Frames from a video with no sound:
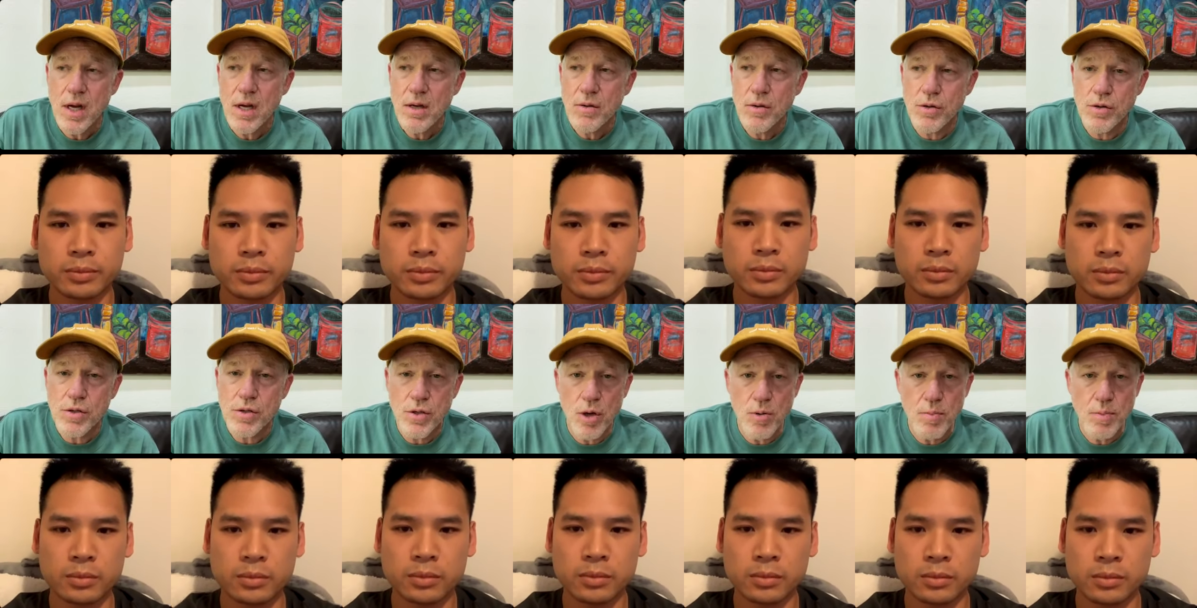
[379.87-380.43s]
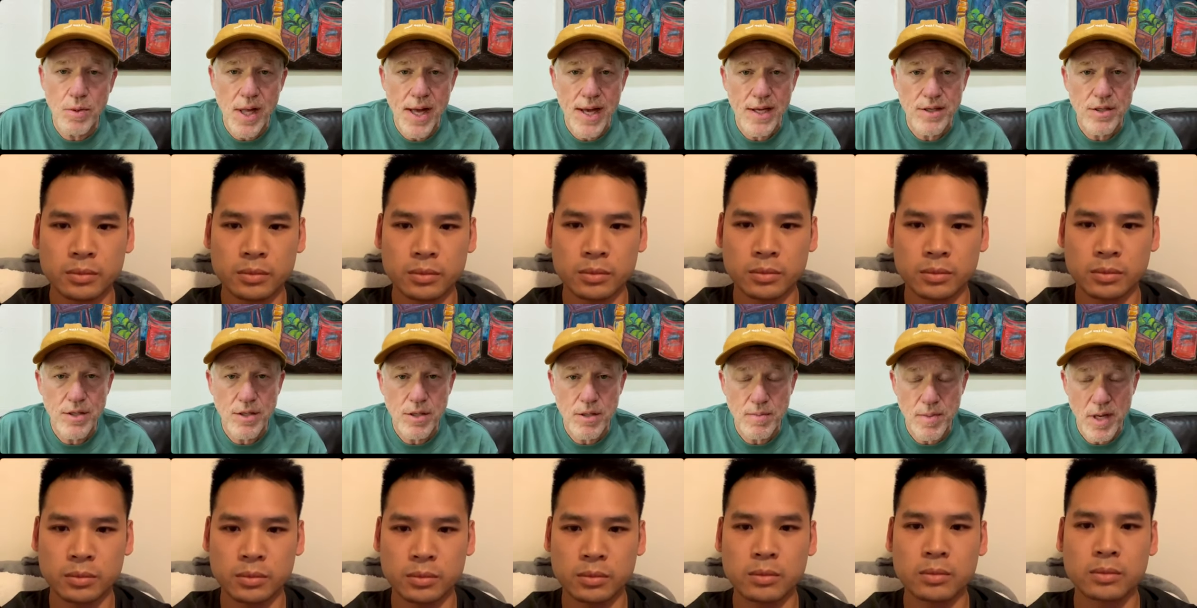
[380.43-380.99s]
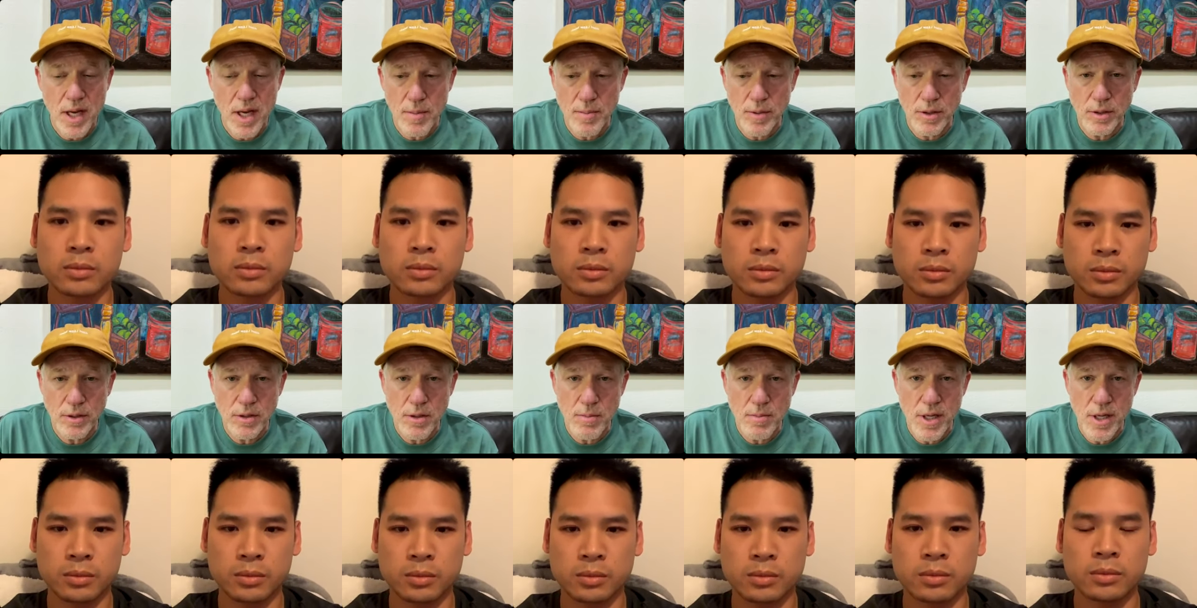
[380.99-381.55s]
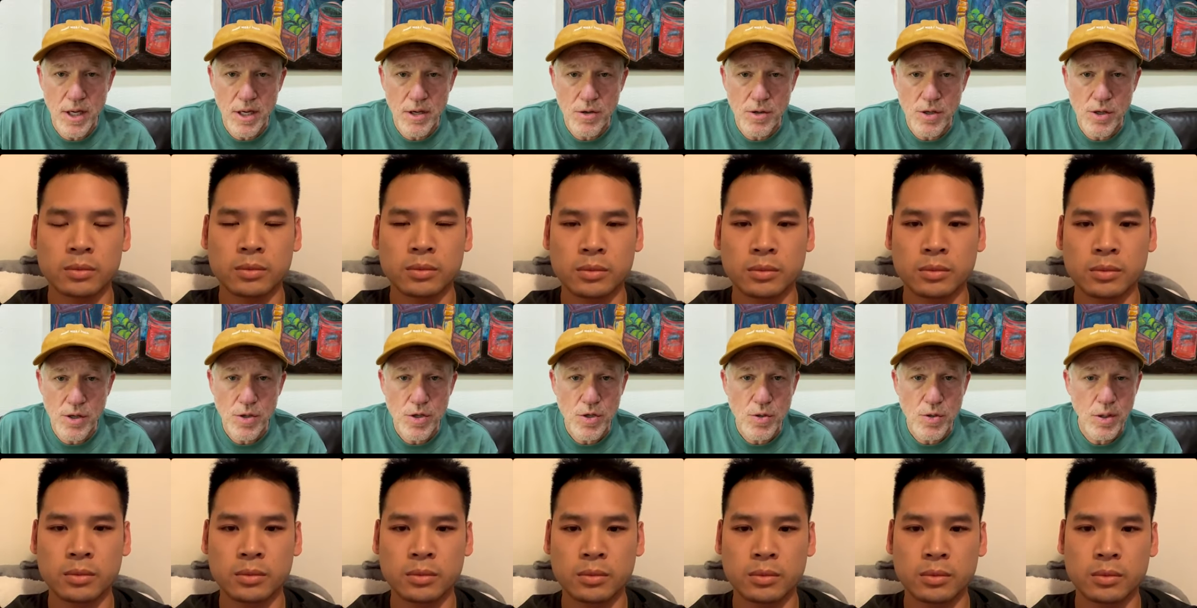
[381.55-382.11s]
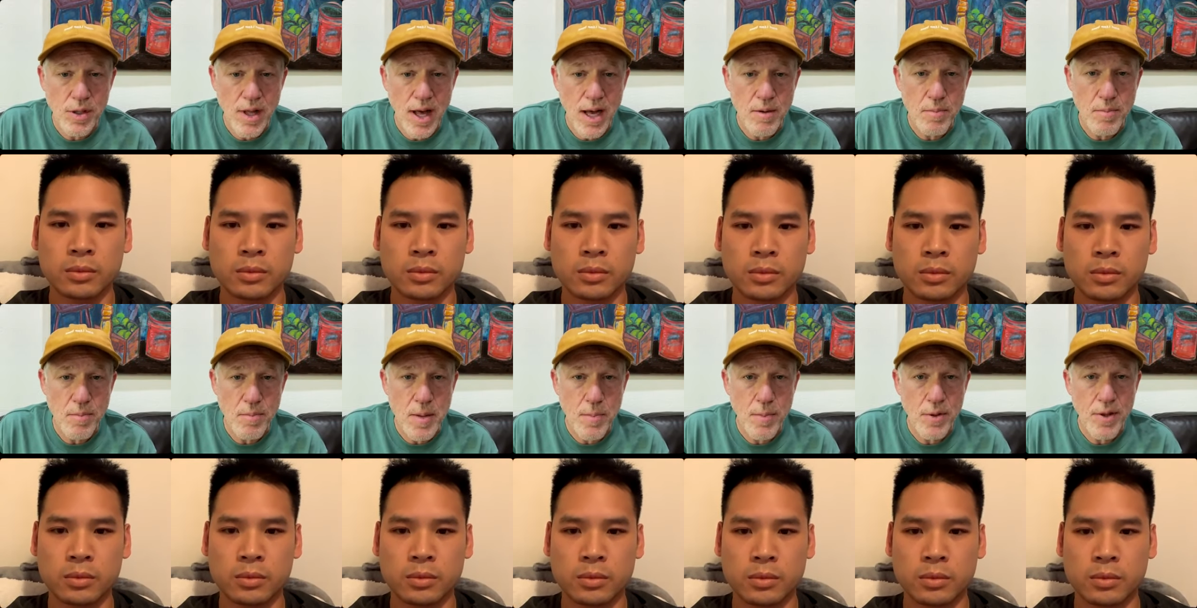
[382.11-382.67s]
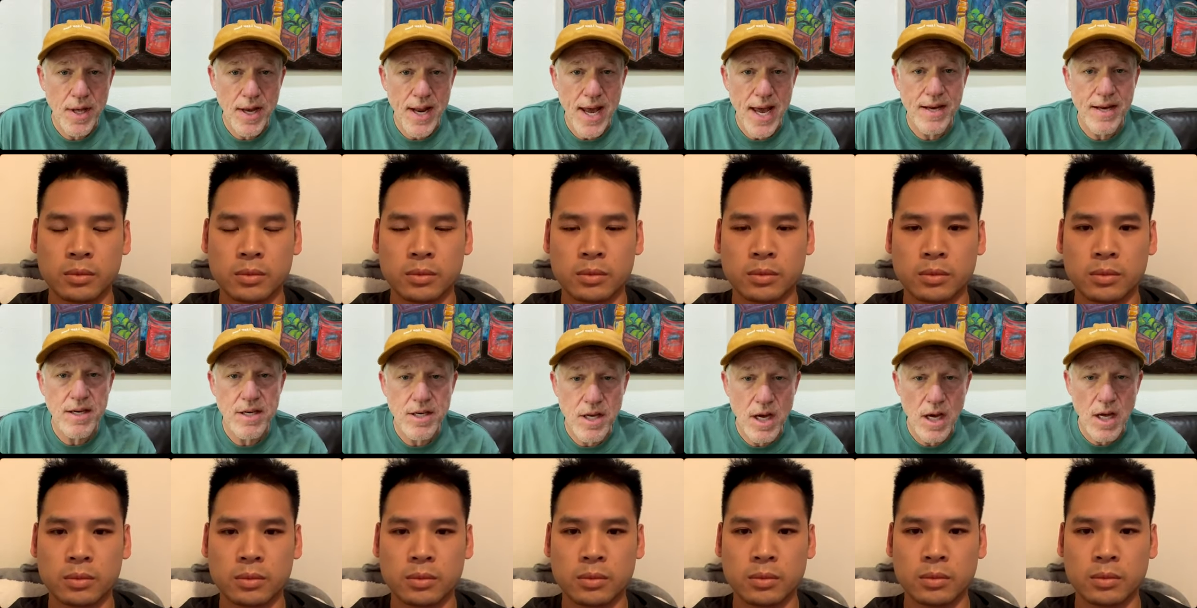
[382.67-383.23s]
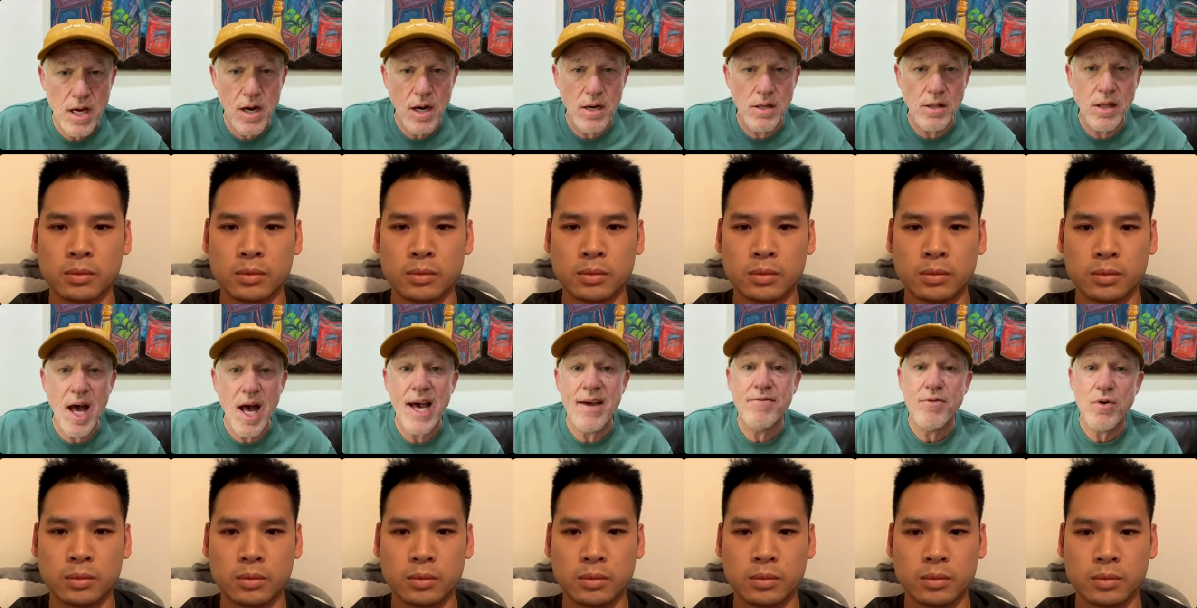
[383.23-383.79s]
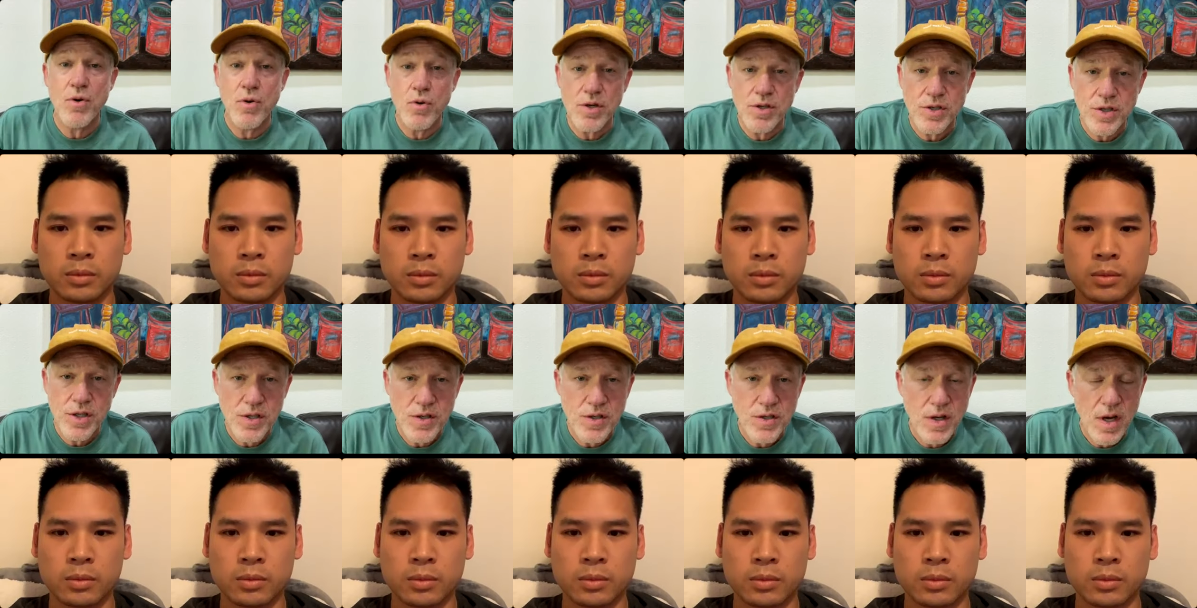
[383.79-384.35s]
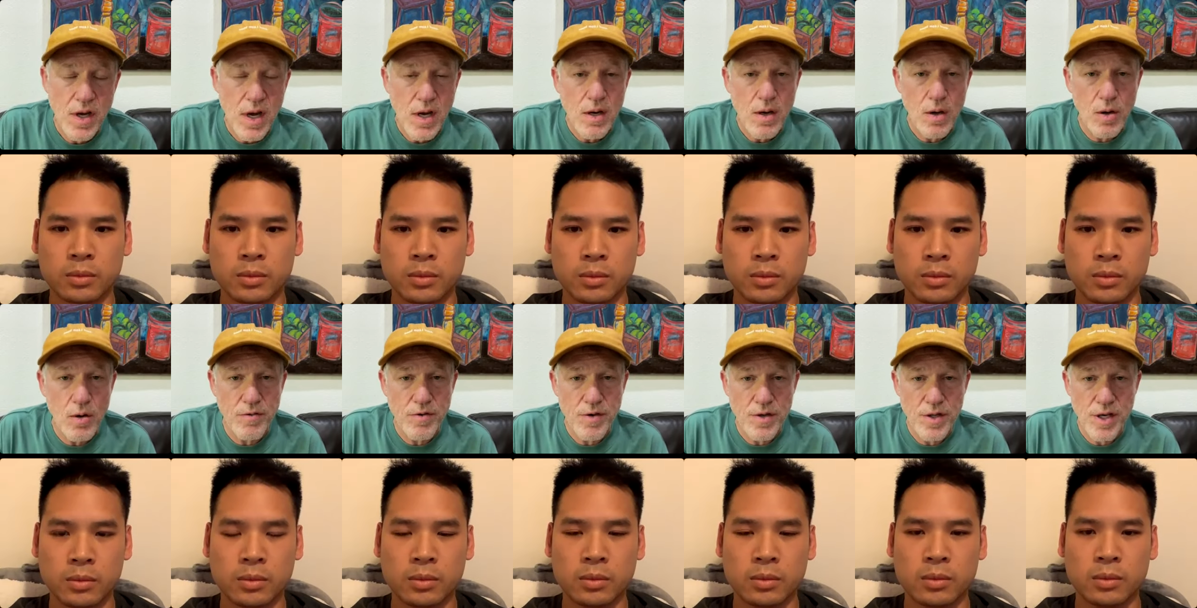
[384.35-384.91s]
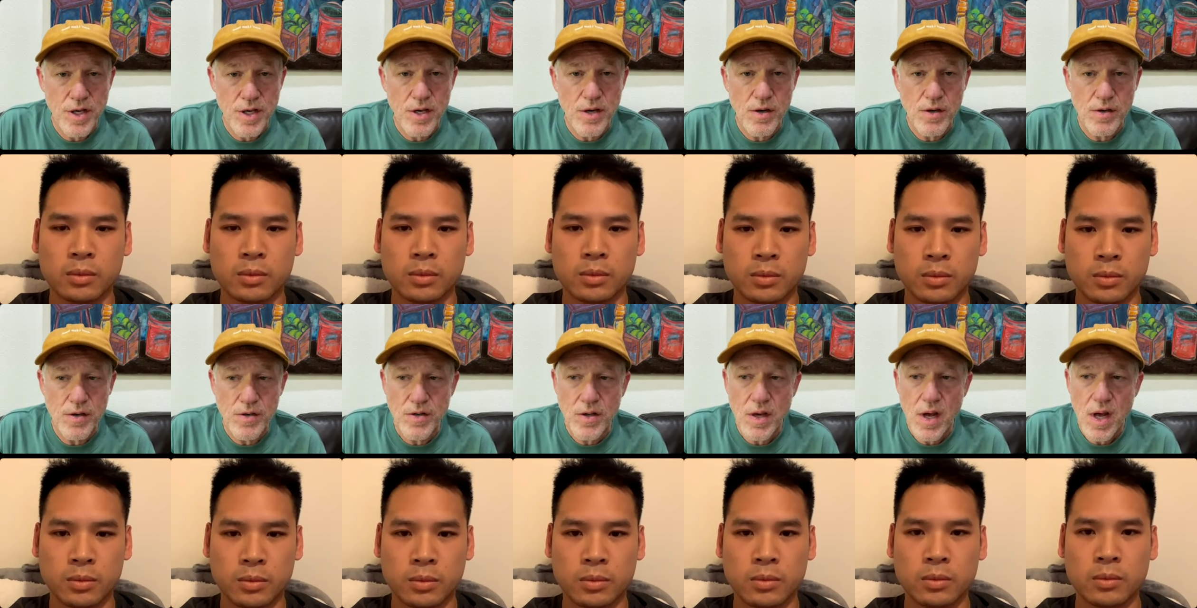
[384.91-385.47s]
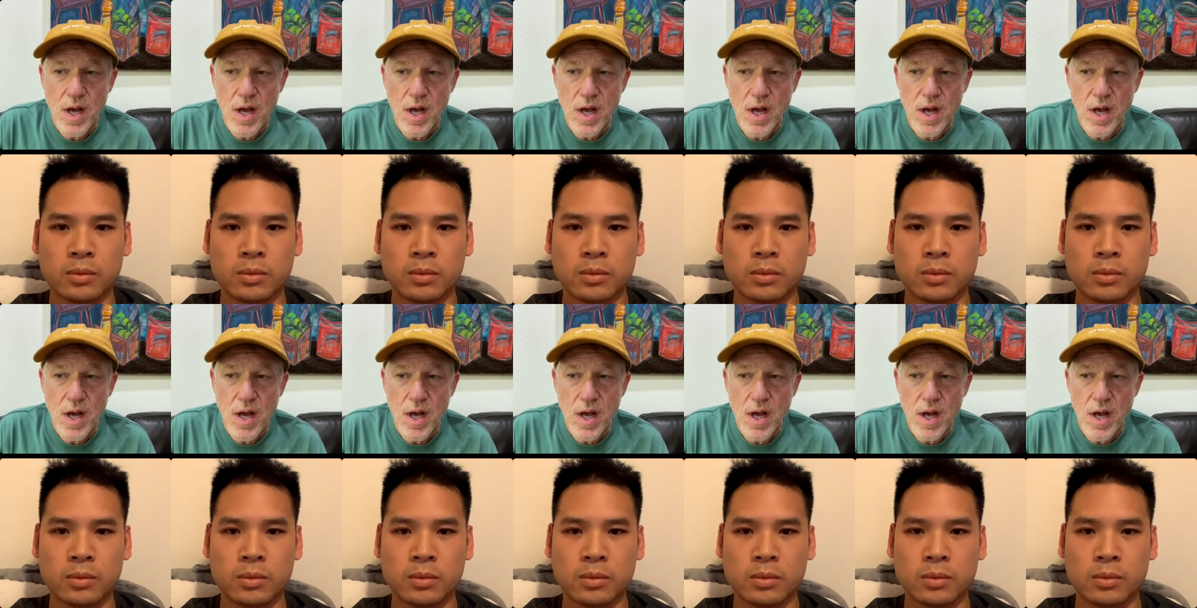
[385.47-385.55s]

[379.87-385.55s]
Speaker 1: We were so blessed to be able to be introduced to a lot of people that hadn't done our live courses over the years.